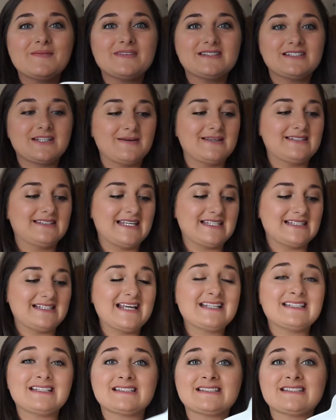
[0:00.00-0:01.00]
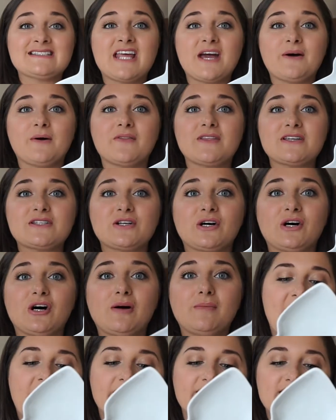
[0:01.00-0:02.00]
So it says Let It Snow on the
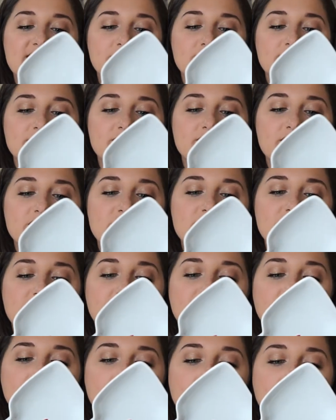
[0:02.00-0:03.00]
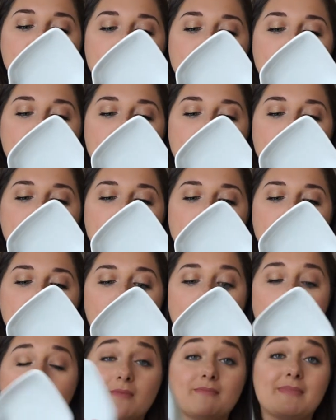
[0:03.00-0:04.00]
top, and this was originally from
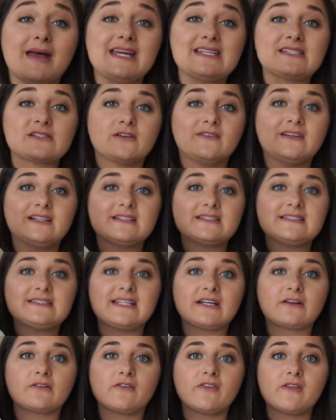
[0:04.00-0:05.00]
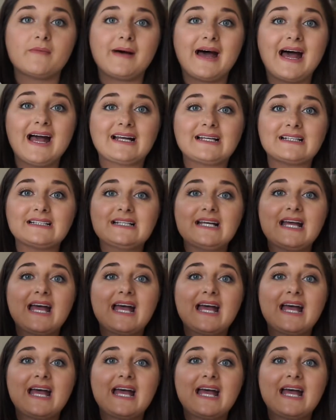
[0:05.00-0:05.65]
Home Base, got a little sticker on the back,